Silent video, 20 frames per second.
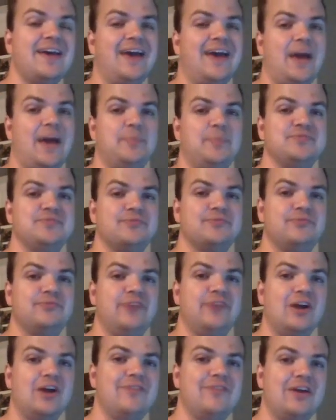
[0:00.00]
happens
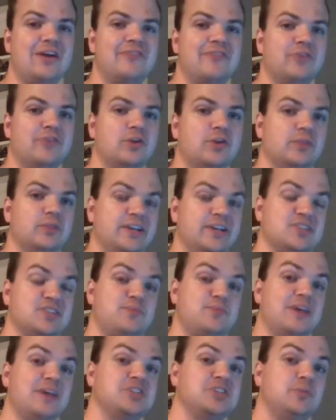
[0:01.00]
very, very frequently,
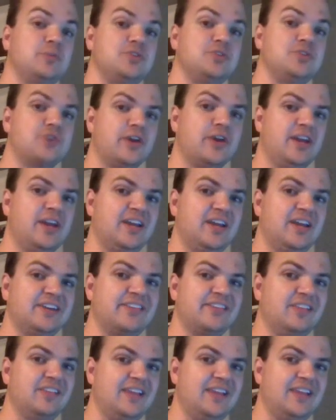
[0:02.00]
especially when you start getting
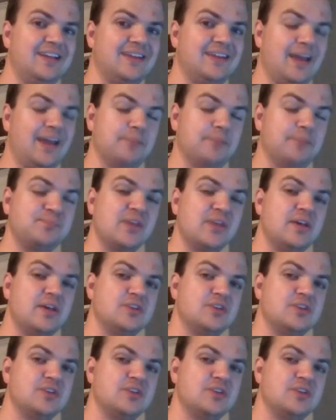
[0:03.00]
into the late game.